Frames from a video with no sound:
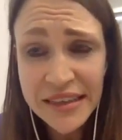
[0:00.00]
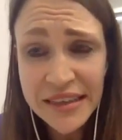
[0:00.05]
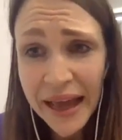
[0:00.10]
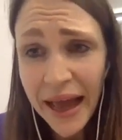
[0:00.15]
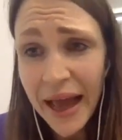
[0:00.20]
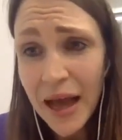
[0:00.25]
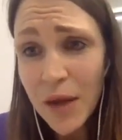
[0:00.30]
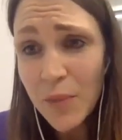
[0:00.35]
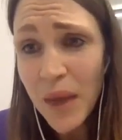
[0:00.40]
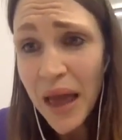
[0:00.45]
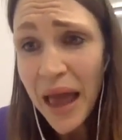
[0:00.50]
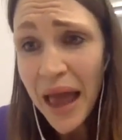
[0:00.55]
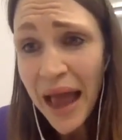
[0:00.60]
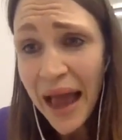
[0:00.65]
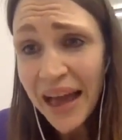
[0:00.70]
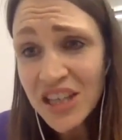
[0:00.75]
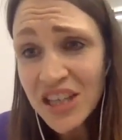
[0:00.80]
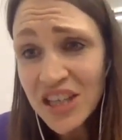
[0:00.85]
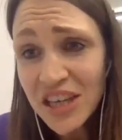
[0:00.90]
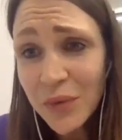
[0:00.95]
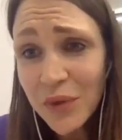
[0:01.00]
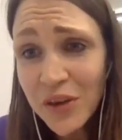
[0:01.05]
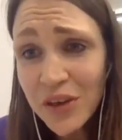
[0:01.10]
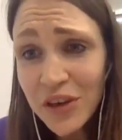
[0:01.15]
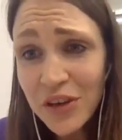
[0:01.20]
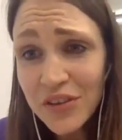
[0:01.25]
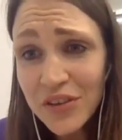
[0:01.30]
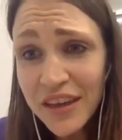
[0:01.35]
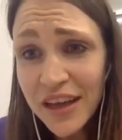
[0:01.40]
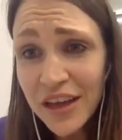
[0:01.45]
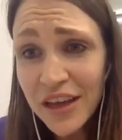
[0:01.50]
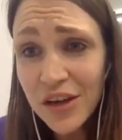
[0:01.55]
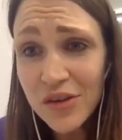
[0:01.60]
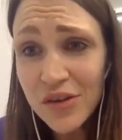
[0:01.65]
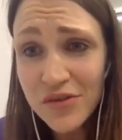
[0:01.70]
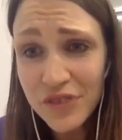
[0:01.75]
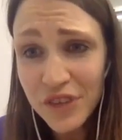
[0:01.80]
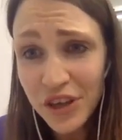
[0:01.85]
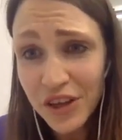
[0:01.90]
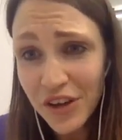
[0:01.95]
Actually, when you think
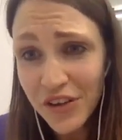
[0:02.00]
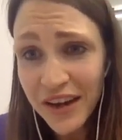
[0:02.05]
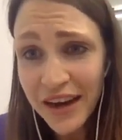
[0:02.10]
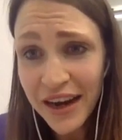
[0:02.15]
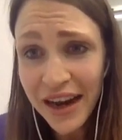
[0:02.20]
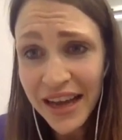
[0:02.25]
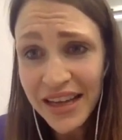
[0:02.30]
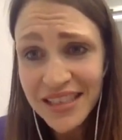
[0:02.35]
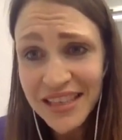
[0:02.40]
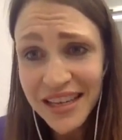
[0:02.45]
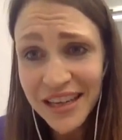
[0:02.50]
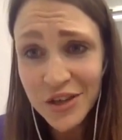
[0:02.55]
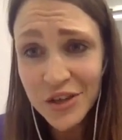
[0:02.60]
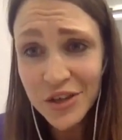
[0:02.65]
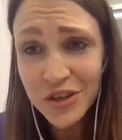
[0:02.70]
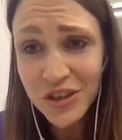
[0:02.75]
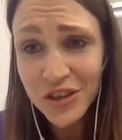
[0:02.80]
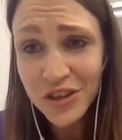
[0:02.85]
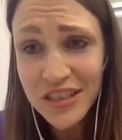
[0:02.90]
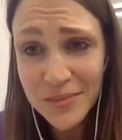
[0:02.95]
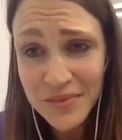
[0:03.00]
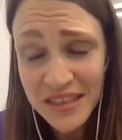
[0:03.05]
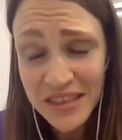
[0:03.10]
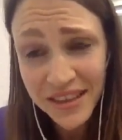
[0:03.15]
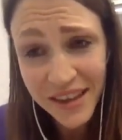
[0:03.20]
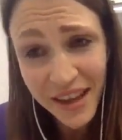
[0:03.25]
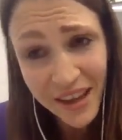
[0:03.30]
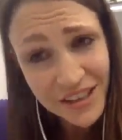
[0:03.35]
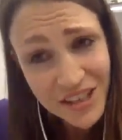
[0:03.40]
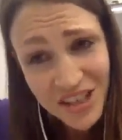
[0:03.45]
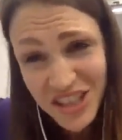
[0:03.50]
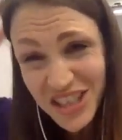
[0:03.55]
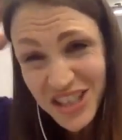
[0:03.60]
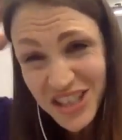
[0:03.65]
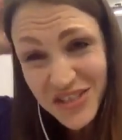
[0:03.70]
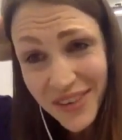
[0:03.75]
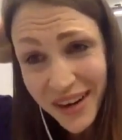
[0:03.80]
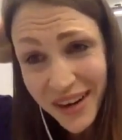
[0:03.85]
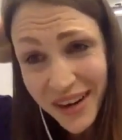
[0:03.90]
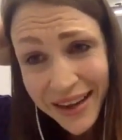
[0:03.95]
of, you know, the classic Christmas lunch, it's
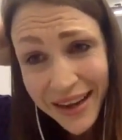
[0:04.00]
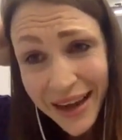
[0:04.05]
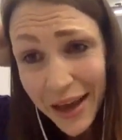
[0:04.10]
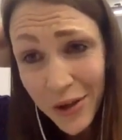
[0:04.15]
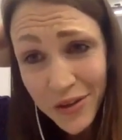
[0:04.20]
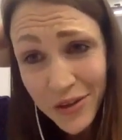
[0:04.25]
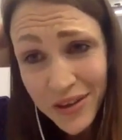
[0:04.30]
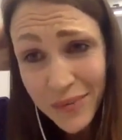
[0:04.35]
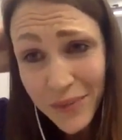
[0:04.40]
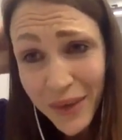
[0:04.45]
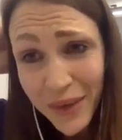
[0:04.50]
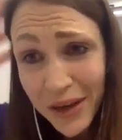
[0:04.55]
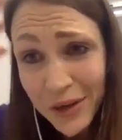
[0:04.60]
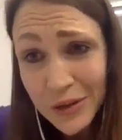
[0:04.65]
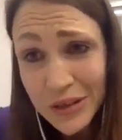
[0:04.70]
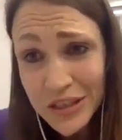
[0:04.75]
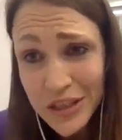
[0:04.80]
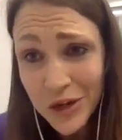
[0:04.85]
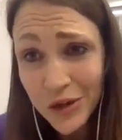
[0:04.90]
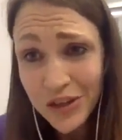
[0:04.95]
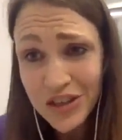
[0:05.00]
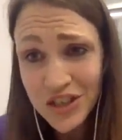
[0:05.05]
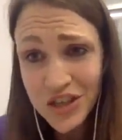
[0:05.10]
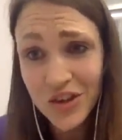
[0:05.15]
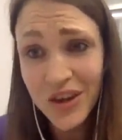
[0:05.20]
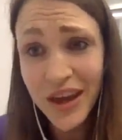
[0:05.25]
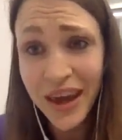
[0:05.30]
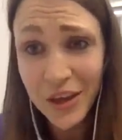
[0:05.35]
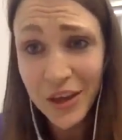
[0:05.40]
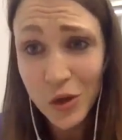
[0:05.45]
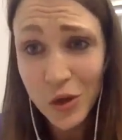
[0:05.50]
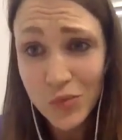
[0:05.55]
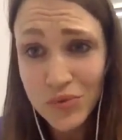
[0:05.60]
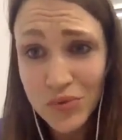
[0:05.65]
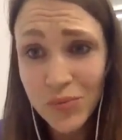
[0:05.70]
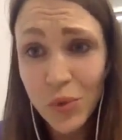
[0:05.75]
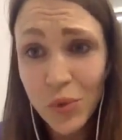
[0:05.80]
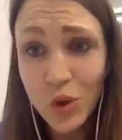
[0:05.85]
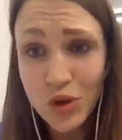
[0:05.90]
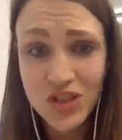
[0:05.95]
a really healthy meal as long as you're getting your
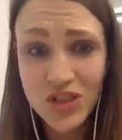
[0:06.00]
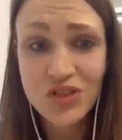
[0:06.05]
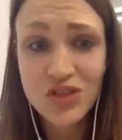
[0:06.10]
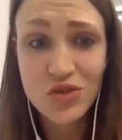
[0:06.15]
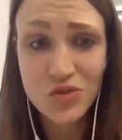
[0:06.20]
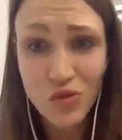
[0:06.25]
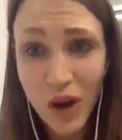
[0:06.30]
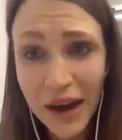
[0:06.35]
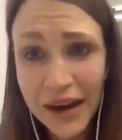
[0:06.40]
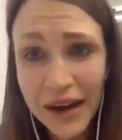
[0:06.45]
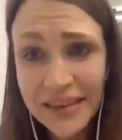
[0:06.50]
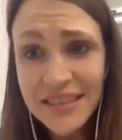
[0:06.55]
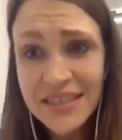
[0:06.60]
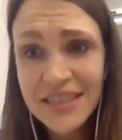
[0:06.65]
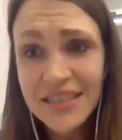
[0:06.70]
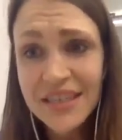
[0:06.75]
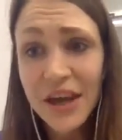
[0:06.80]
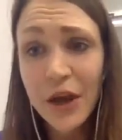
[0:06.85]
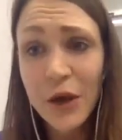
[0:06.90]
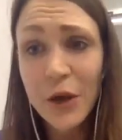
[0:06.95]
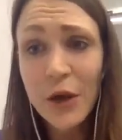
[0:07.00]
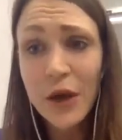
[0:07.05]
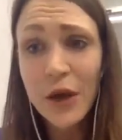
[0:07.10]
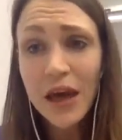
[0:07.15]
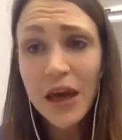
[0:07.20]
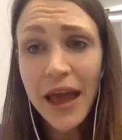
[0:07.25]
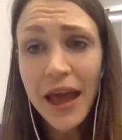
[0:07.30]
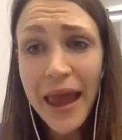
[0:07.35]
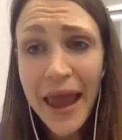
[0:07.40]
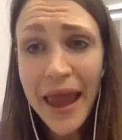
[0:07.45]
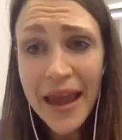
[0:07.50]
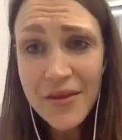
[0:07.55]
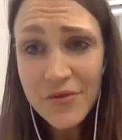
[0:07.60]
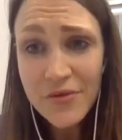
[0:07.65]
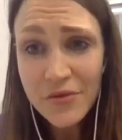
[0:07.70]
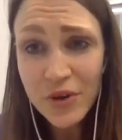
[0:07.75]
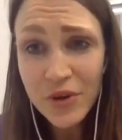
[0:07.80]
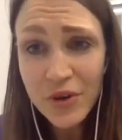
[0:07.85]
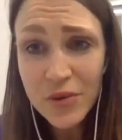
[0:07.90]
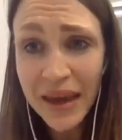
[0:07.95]
proportions right. So
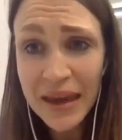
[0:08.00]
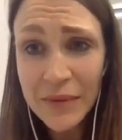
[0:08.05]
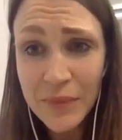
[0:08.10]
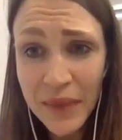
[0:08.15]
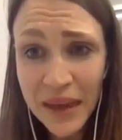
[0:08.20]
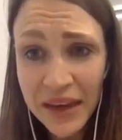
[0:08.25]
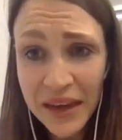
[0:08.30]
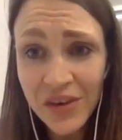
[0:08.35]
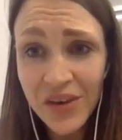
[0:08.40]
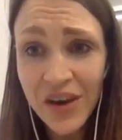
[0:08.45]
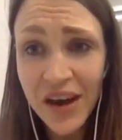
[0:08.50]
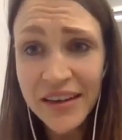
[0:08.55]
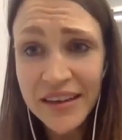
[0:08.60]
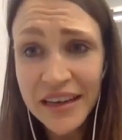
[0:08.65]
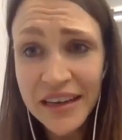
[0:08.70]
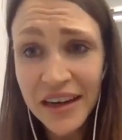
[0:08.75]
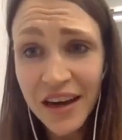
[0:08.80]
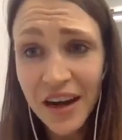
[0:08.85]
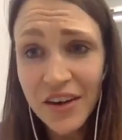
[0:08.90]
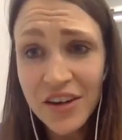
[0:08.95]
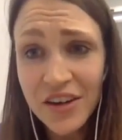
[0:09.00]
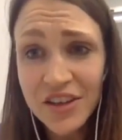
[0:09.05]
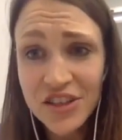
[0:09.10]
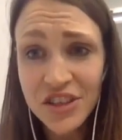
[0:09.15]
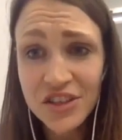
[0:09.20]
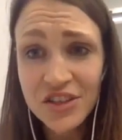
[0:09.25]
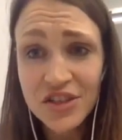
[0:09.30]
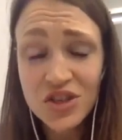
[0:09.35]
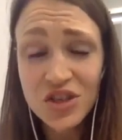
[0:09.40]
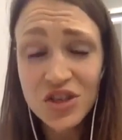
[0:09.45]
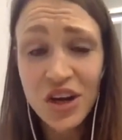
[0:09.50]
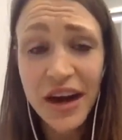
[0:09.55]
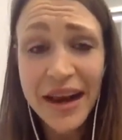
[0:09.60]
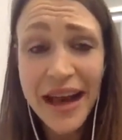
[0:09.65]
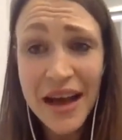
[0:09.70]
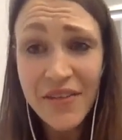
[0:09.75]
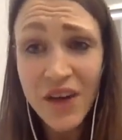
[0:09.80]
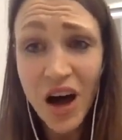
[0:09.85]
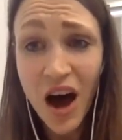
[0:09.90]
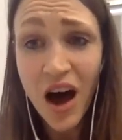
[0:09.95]
every main meal, I'd encourage you to try and
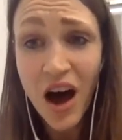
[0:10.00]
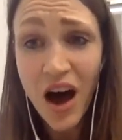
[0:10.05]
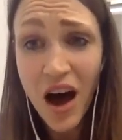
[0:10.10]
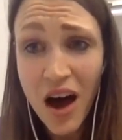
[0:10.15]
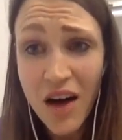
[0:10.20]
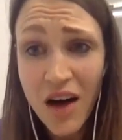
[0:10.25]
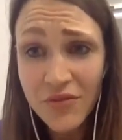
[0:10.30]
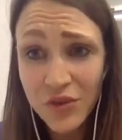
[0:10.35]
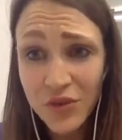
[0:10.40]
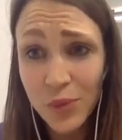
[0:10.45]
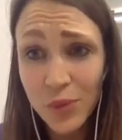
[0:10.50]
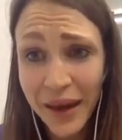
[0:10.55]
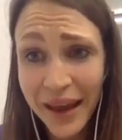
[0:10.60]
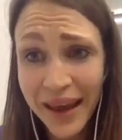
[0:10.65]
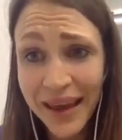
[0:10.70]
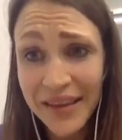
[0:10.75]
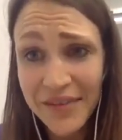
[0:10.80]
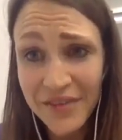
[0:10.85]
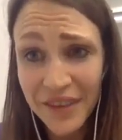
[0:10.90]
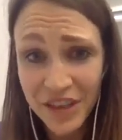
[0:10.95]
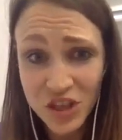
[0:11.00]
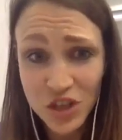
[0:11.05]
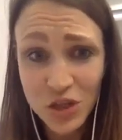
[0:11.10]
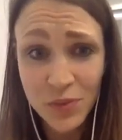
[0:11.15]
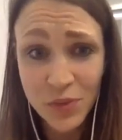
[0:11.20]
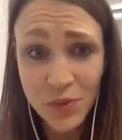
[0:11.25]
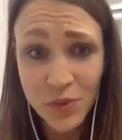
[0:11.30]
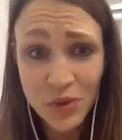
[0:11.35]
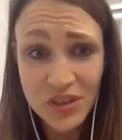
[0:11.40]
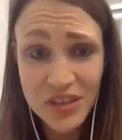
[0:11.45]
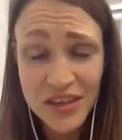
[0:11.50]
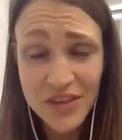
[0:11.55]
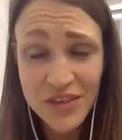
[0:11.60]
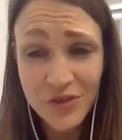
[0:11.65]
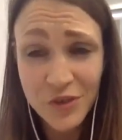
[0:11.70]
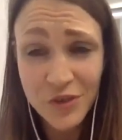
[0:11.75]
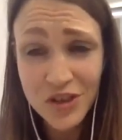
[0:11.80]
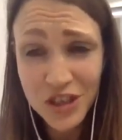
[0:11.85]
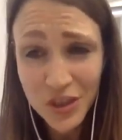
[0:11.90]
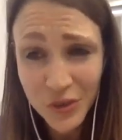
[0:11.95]
have half your plate vegetables, and if
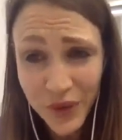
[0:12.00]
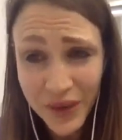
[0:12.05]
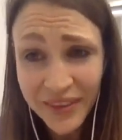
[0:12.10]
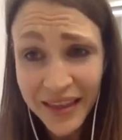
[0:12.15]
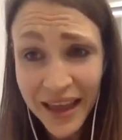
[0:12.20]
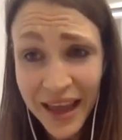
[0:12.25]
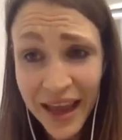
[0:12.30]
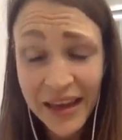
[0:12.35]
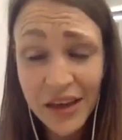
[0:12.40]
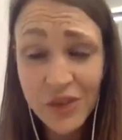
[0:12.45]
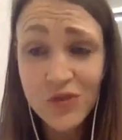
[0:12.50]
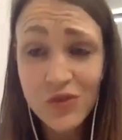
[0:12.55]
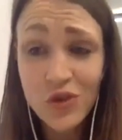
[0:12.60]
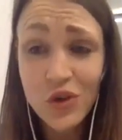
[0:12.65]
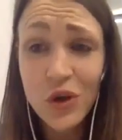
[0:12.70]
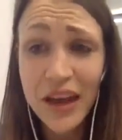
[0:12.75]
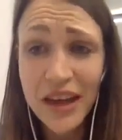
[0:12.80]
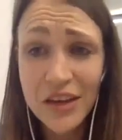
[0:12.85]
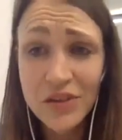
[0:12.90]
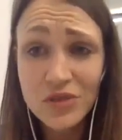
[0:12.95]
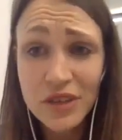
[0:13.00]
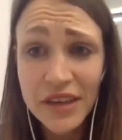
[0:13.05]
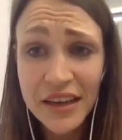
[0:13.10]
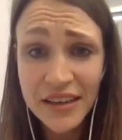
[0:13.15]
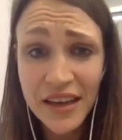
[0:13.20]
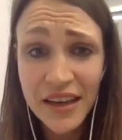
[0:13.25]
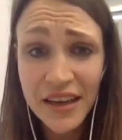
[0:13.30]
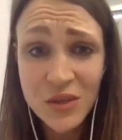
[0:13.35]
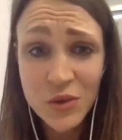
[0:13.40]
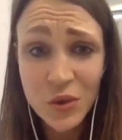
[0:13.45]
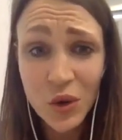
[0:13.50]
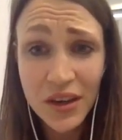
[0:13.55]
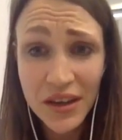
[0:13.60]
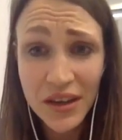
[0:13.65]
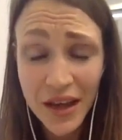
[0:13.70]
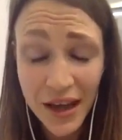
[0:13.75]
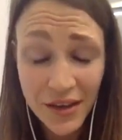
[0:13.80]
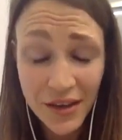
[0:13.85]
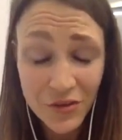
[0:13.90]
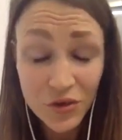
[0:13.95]
you're doing that, and if you're getting a really nice
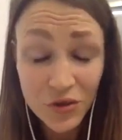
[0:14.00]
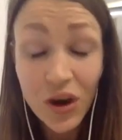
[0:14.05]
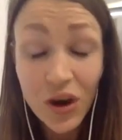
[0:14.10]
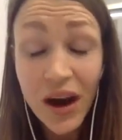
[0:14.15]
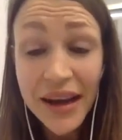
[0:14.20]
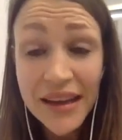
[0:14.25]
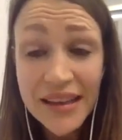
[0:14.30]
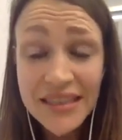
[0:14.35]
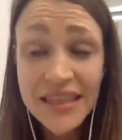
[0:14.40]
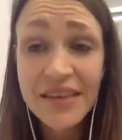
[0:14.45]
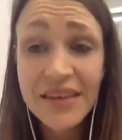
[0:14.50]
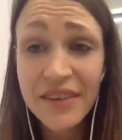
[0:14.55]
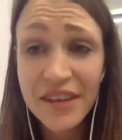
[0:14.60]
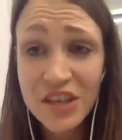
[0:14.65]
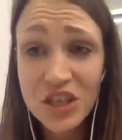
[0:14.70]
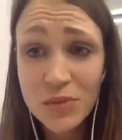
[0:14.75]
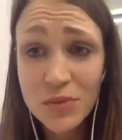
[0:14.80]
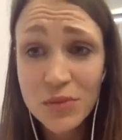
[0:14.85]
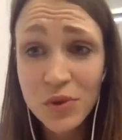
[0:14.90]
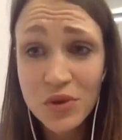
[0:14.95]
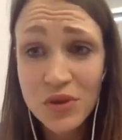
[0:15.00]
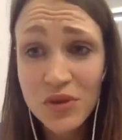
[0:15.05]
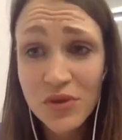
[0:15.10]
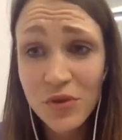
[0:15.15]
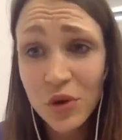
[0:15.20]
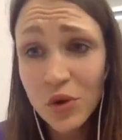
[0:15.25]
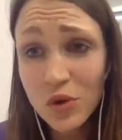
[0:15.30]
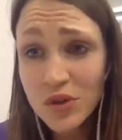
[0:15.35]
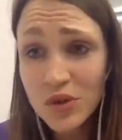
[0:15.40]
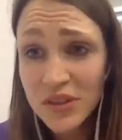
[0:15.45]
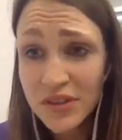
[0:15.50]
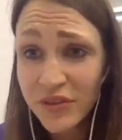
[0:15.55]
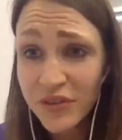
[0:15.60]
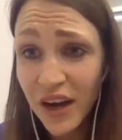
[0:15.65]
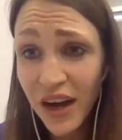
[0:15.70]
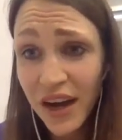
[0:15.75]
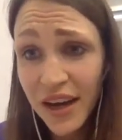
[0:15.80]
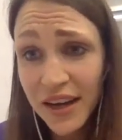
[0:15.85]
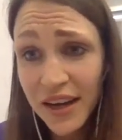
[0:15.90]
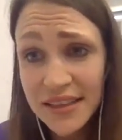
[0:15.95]
variety of vegetables of all different
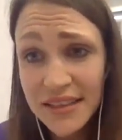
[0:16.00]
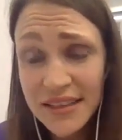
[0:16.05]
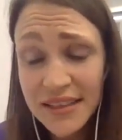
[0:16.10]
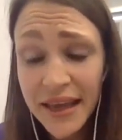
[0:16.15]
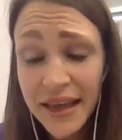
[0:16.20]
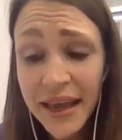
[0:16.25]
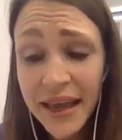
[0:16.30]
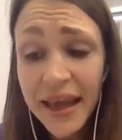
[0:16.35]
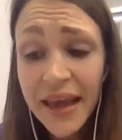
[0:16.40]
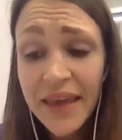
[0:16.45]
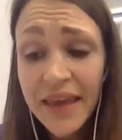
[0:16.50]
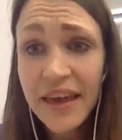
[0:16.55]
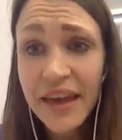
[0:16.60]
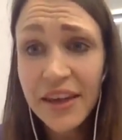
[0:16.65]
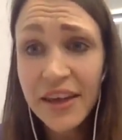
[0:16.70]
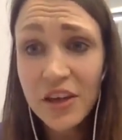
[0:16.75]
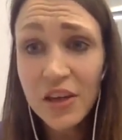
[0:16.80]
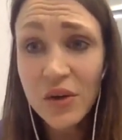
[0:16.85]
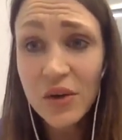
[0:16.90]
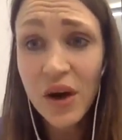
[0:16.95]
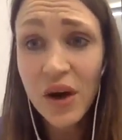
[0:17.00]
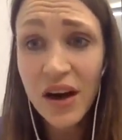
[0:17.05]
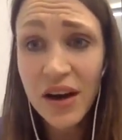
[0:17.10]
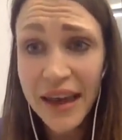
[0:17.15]
colors, then you are